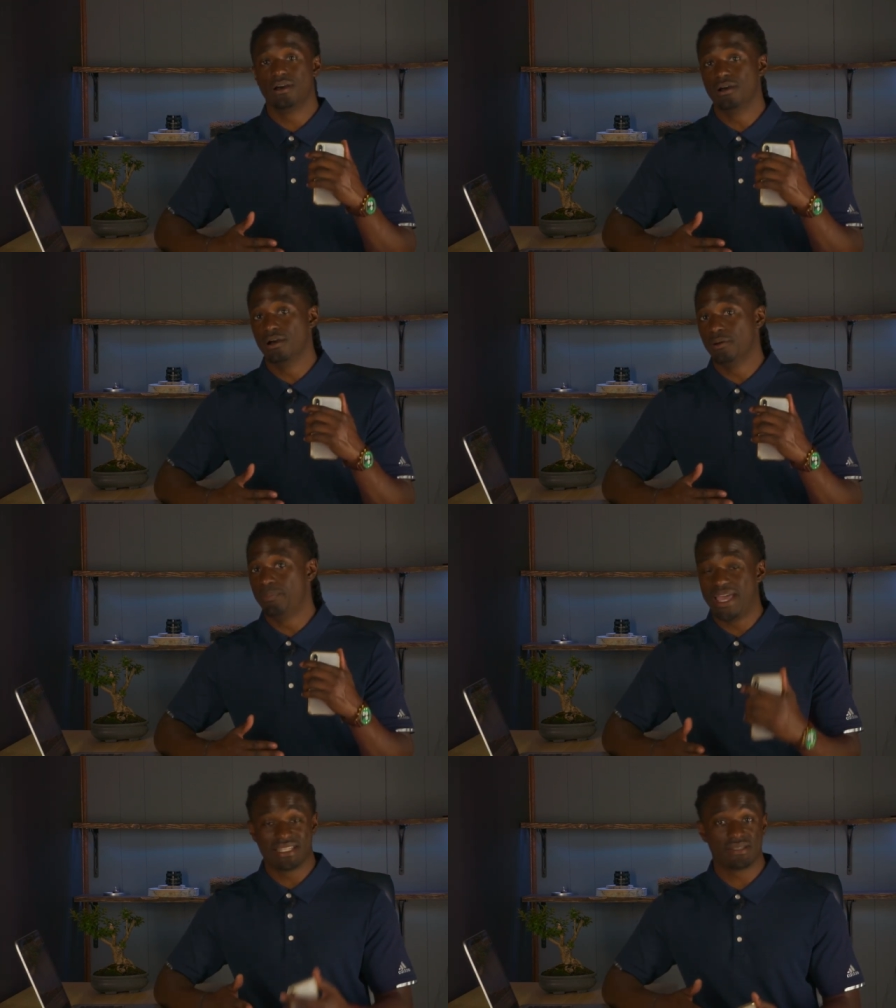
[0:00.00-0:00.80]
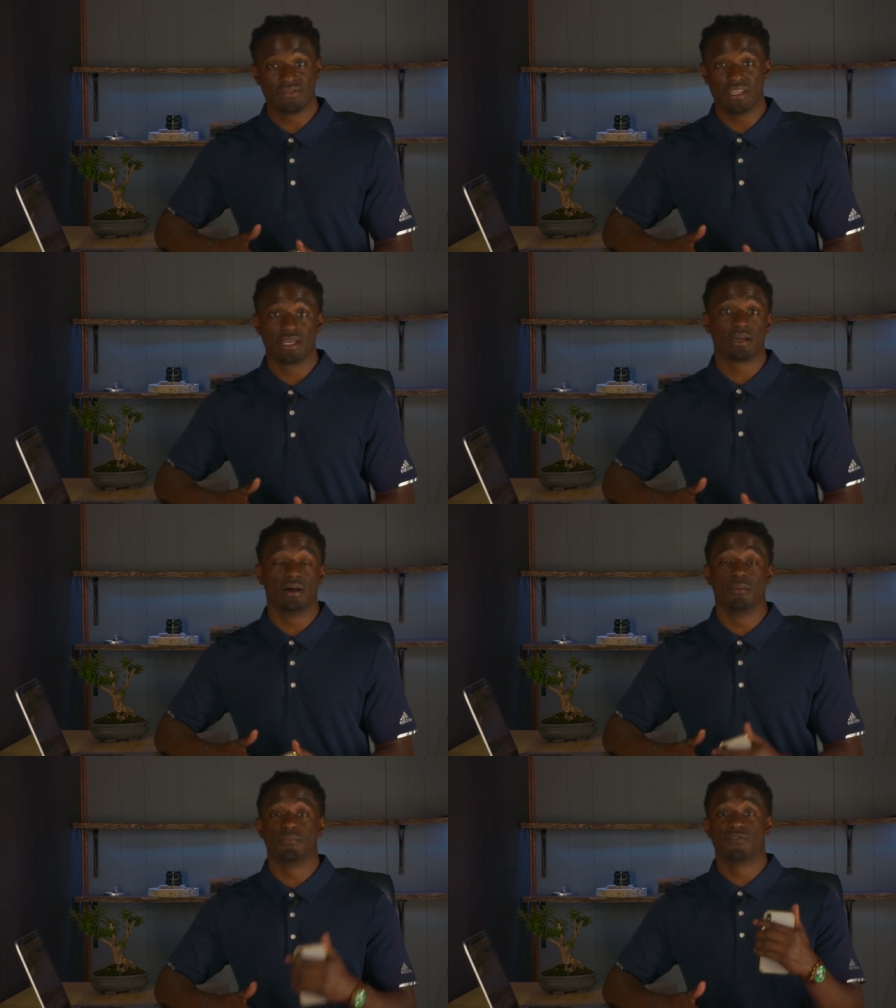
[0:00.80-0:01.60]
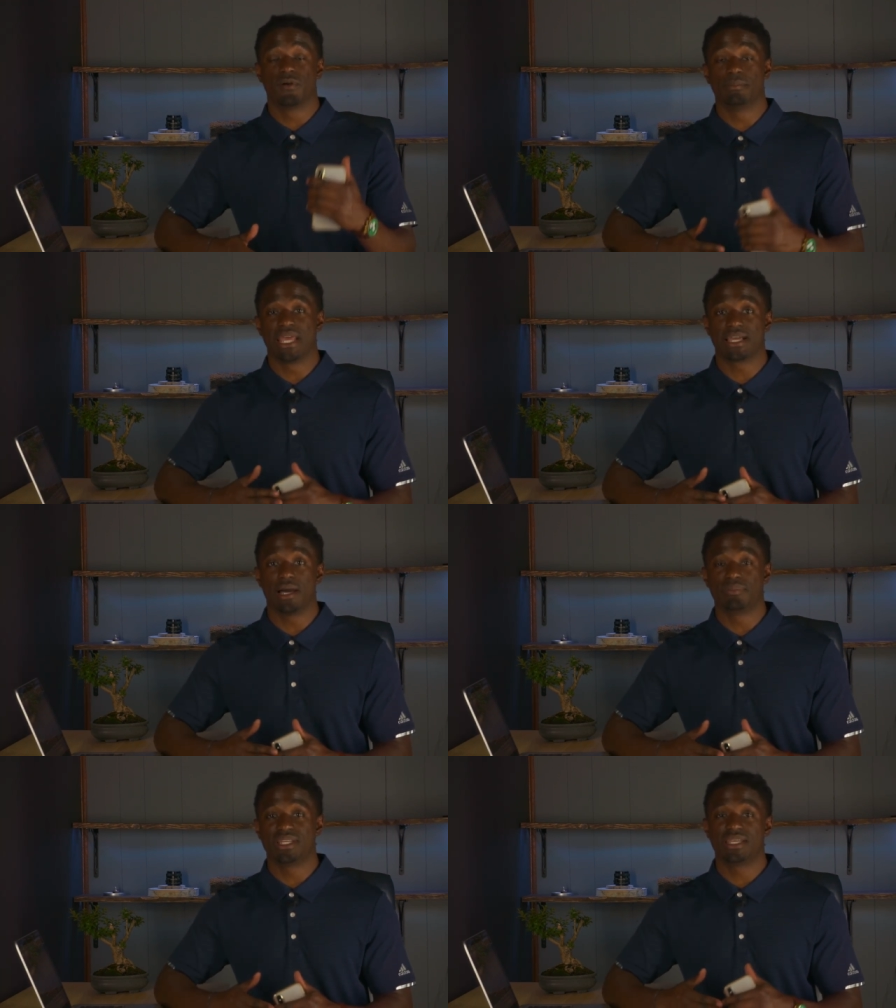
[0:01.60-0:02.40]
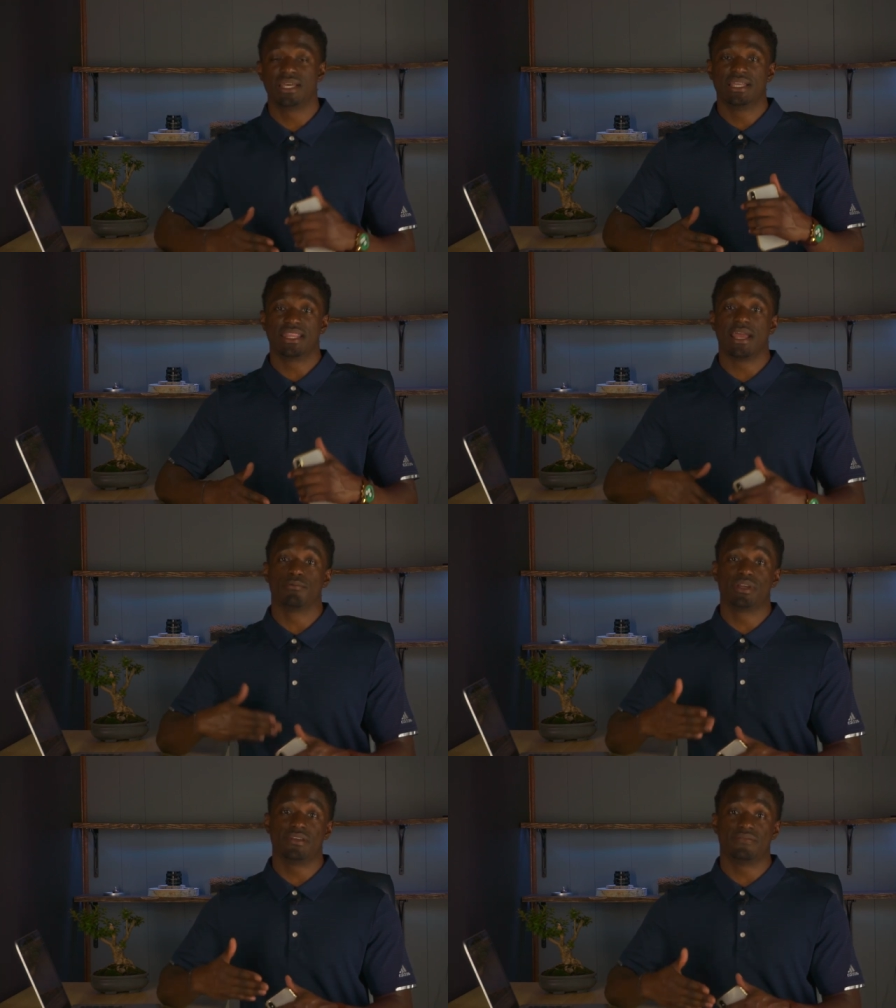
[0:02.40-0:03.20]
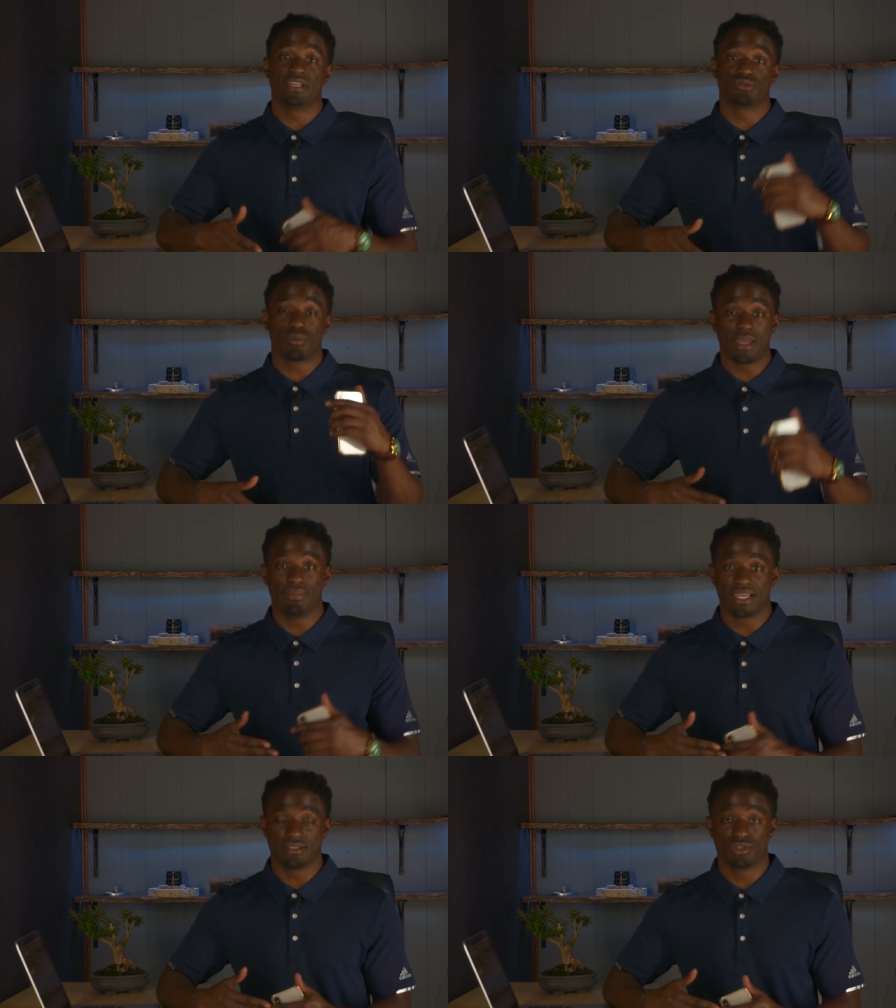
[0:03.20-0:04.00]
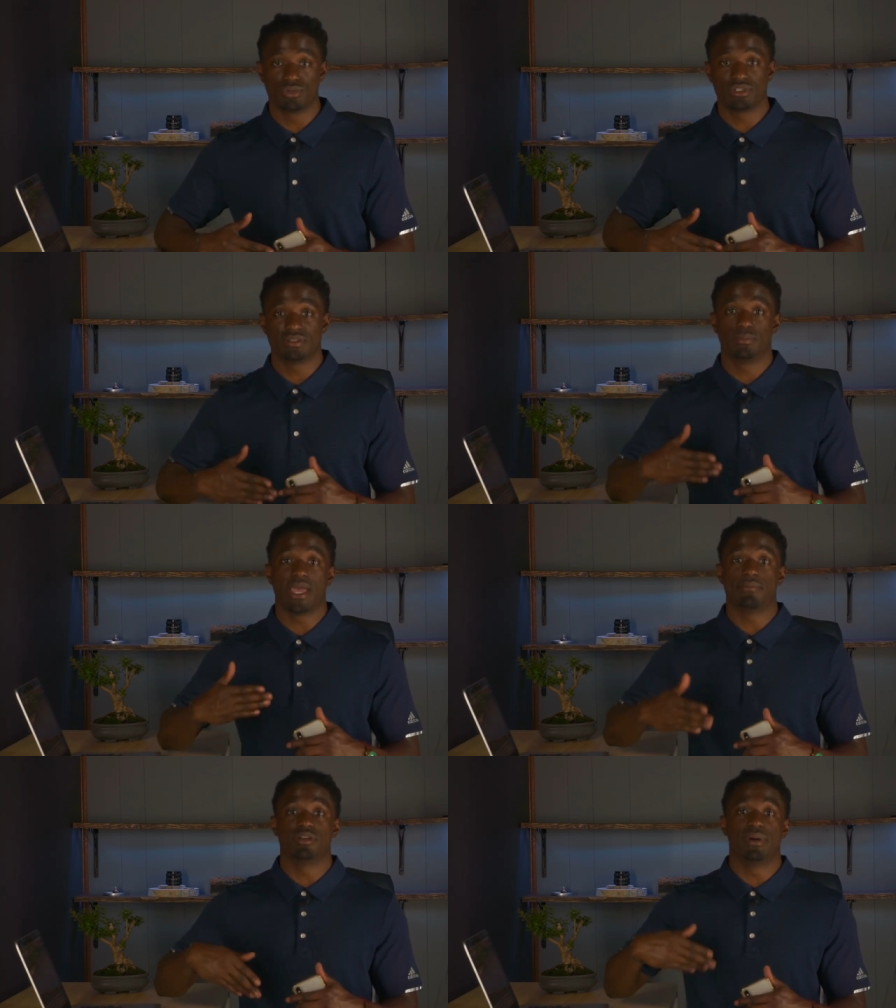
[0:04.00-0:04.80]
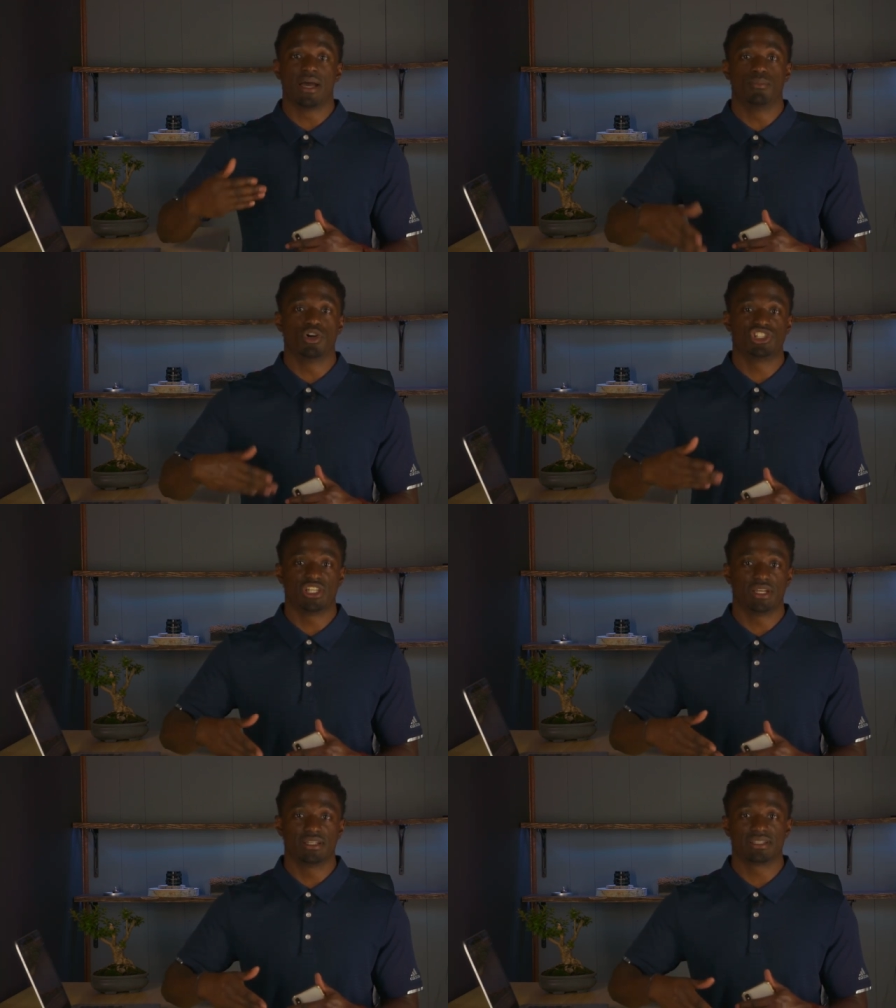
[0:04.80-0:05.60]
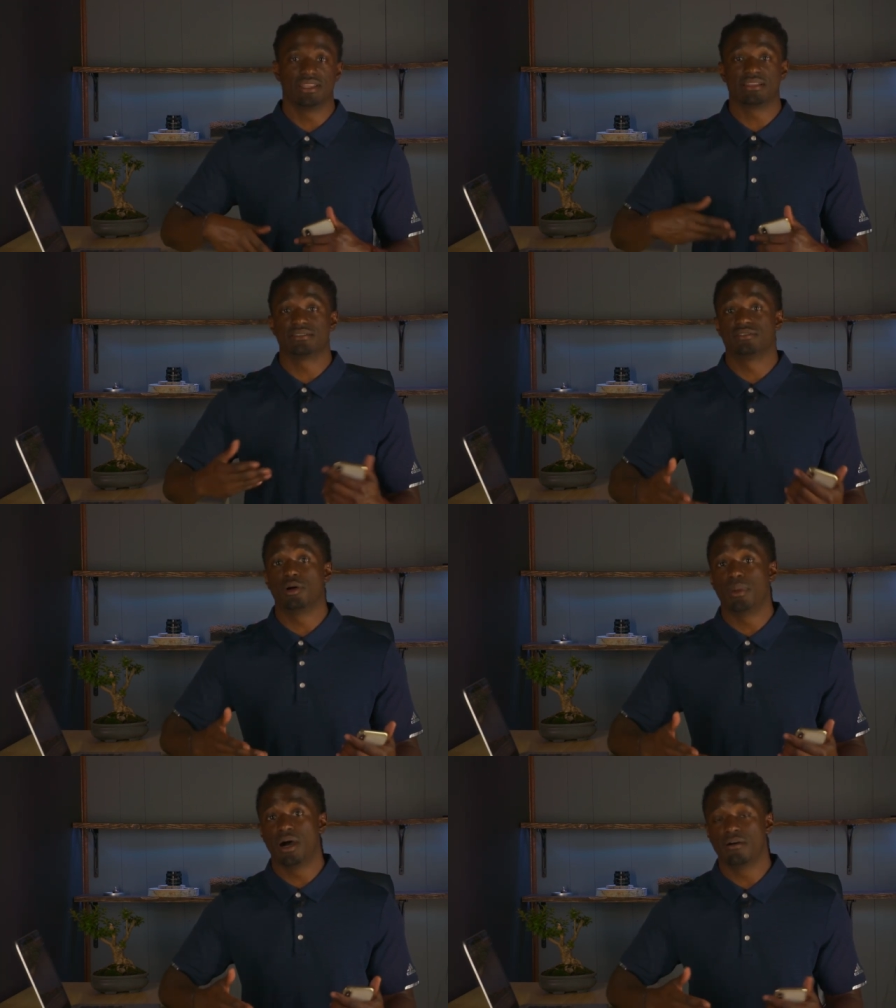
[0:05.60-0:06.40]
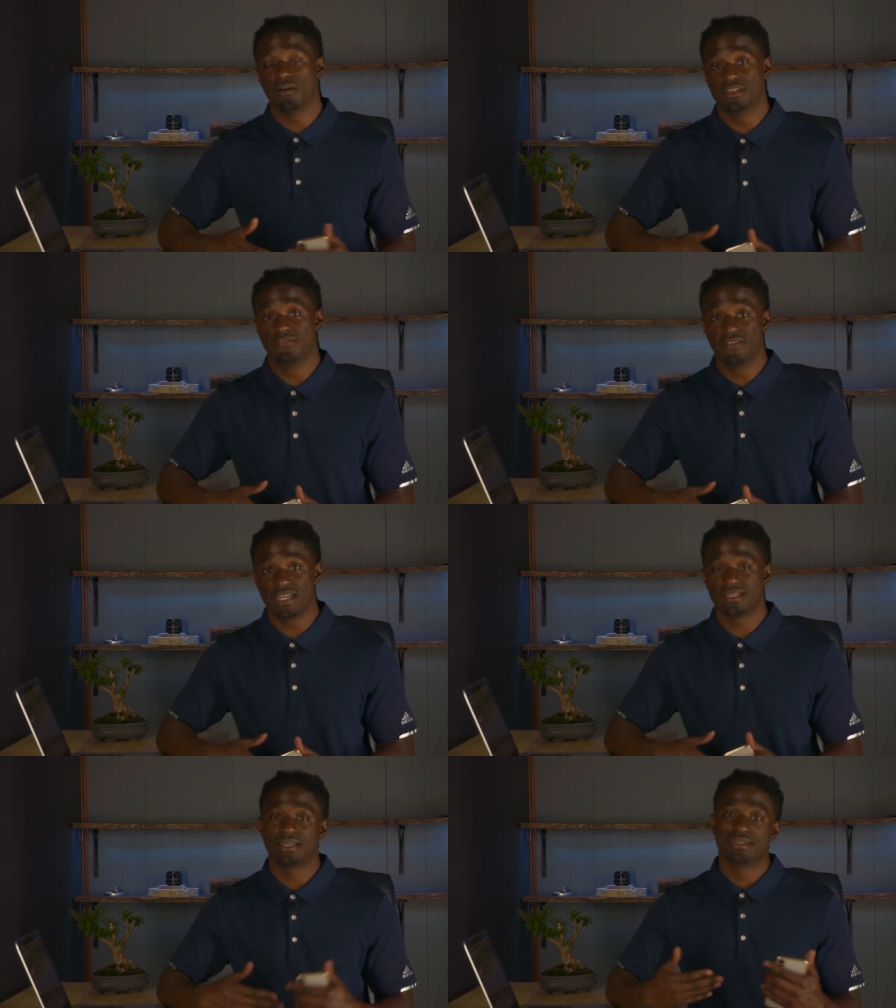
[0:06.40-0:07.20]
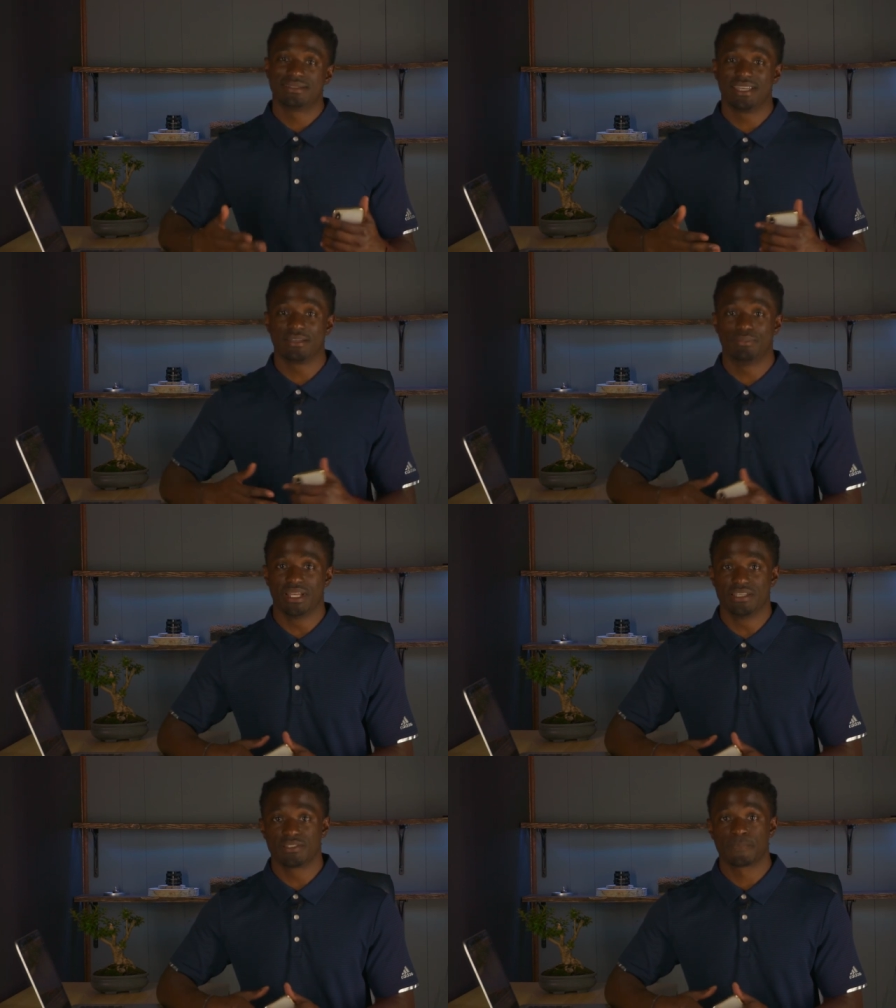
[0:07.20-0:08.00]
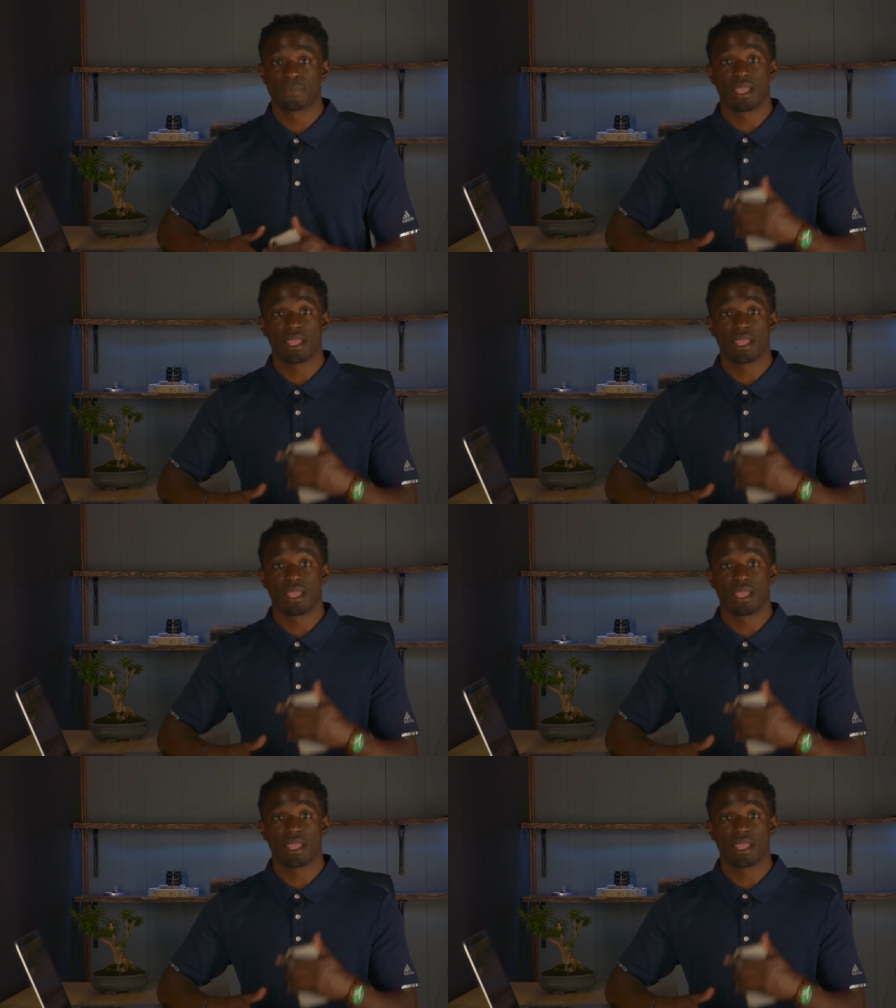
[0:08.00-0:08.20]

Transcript: uh, passive income from that company that I reinvest right back into it to be able to buy more shares and let the snowball effect take place.